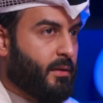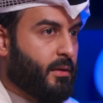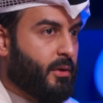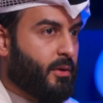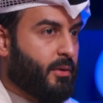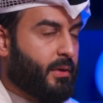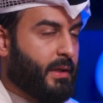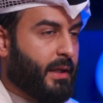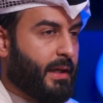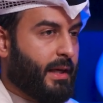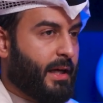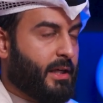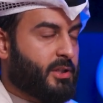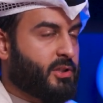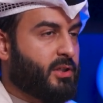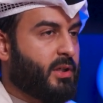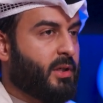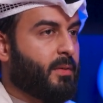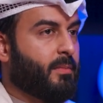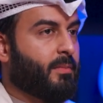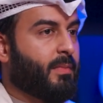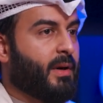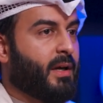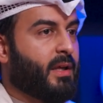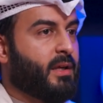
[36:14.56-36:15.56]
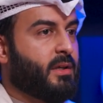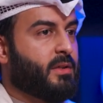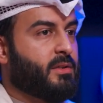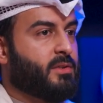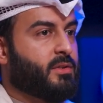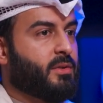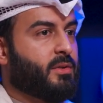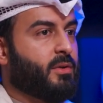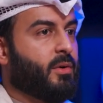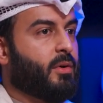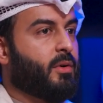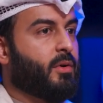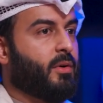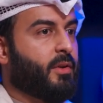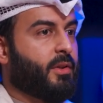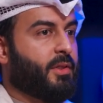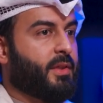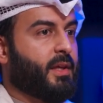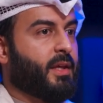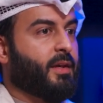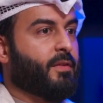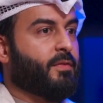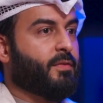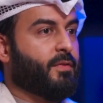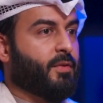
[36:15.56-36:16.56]
who can actually manage the whole
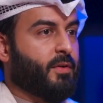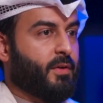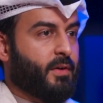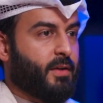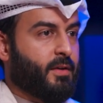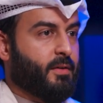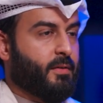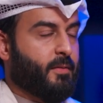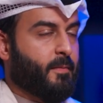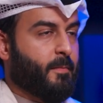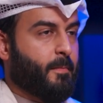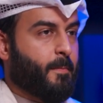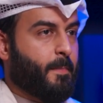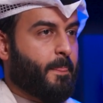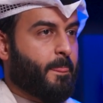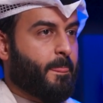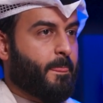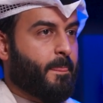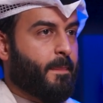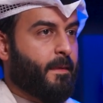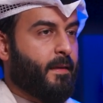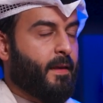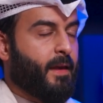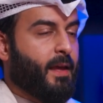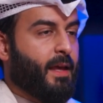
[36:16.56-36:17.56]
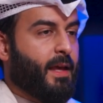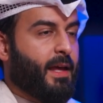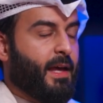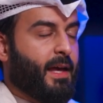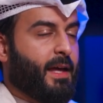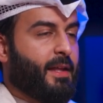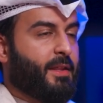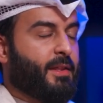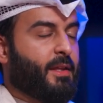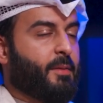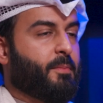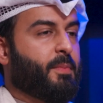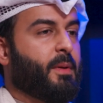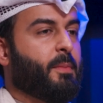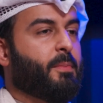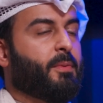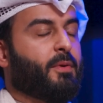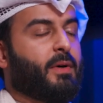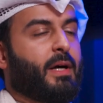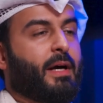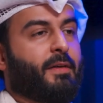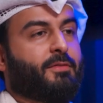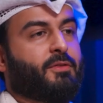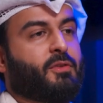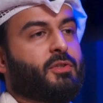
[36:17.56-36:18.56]
thing for you. And the
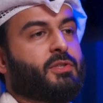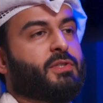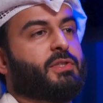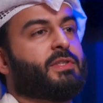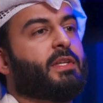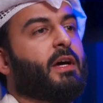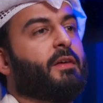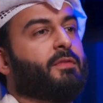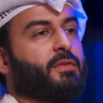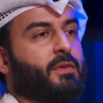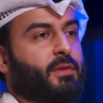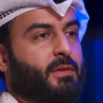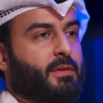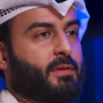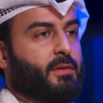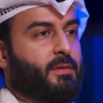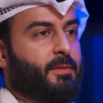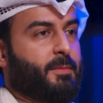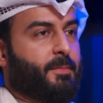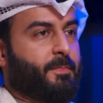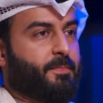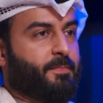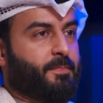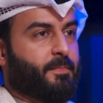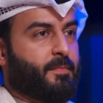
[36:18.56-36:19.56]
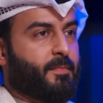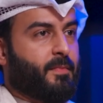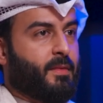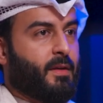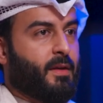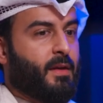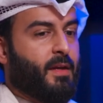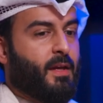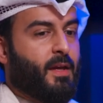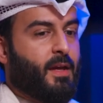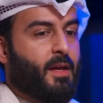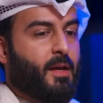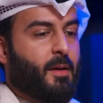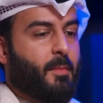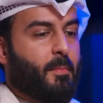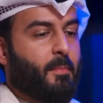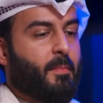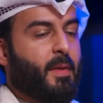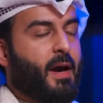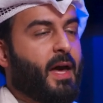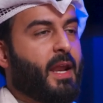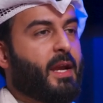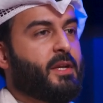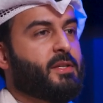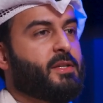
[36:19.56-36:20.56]
people have to suffer
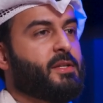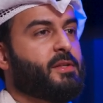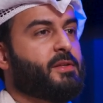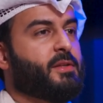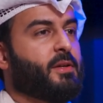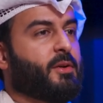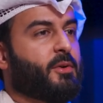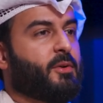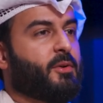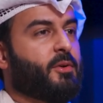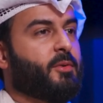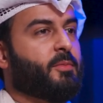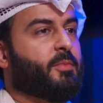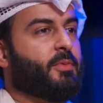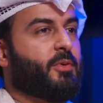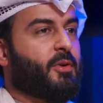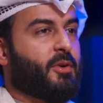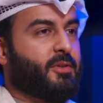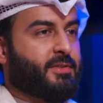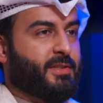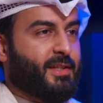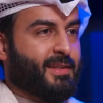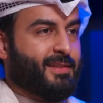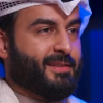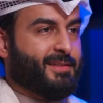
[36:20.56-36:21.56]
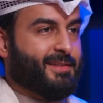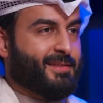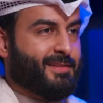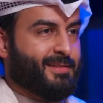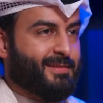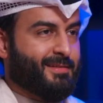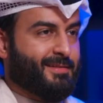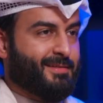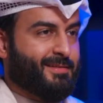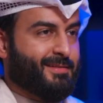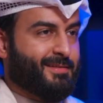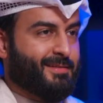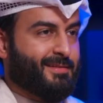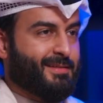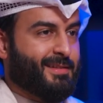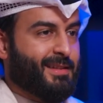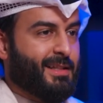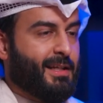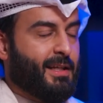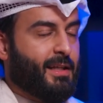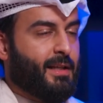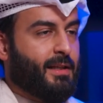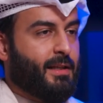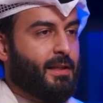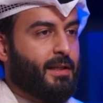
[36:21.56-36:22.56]
managing their own projects,
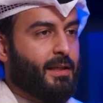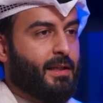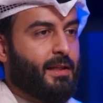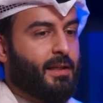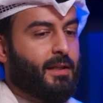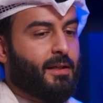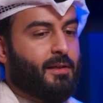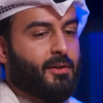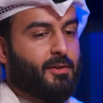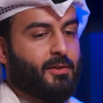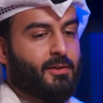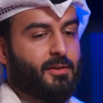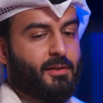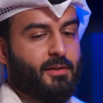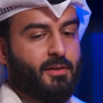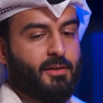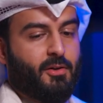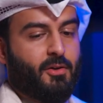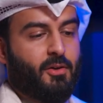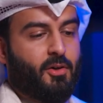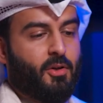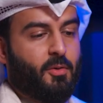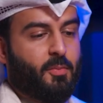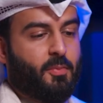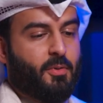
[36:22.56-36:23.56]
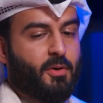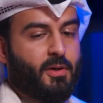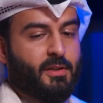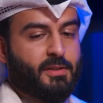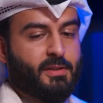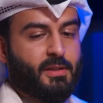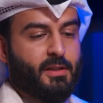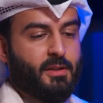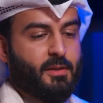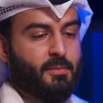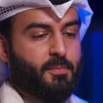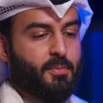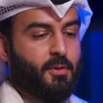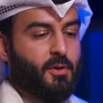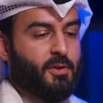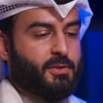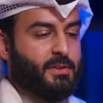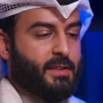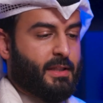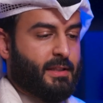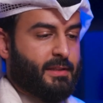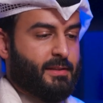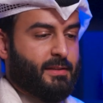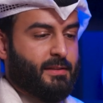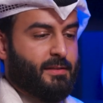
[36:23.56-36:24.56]
leaning on the whole
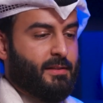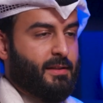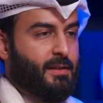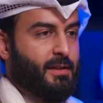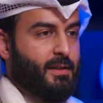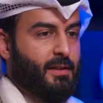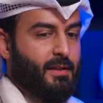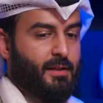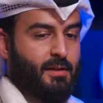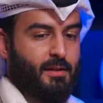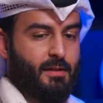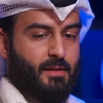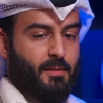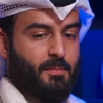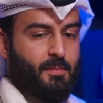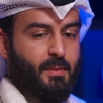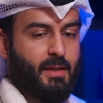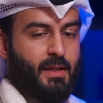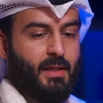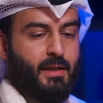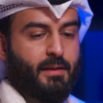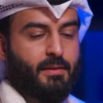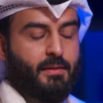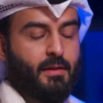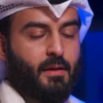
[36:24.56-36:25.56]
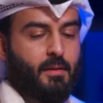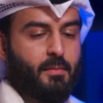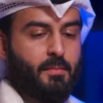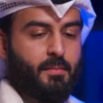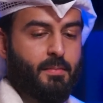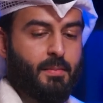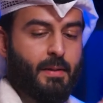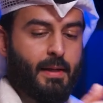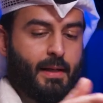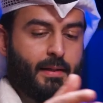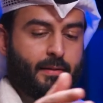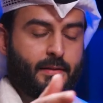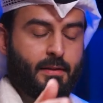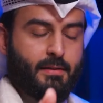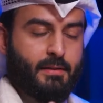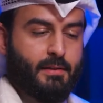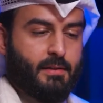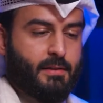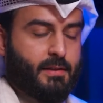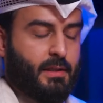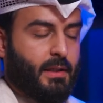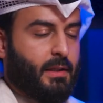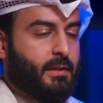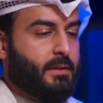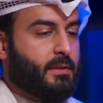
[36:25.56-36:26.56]
process being done by the
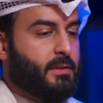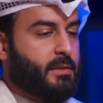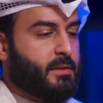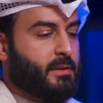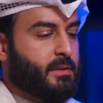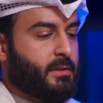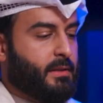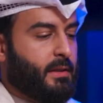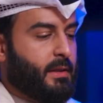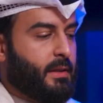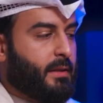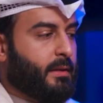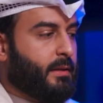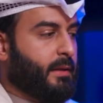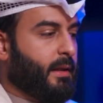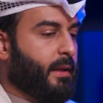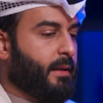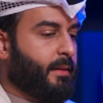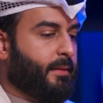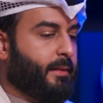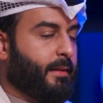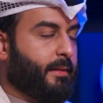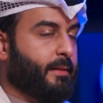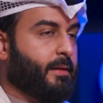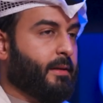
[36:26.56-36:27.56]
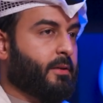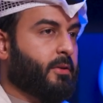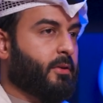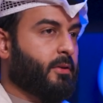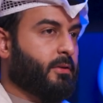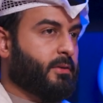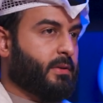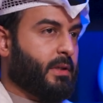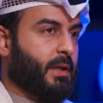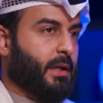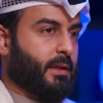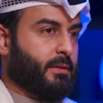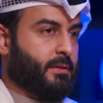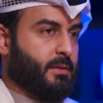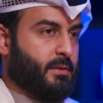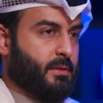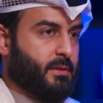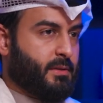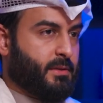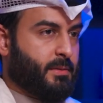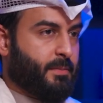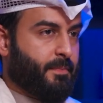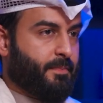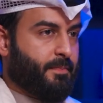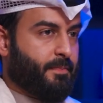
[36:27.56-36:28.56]
designers and then the
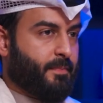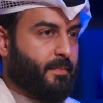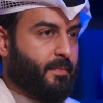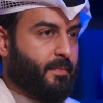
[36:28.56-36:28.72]
contractors,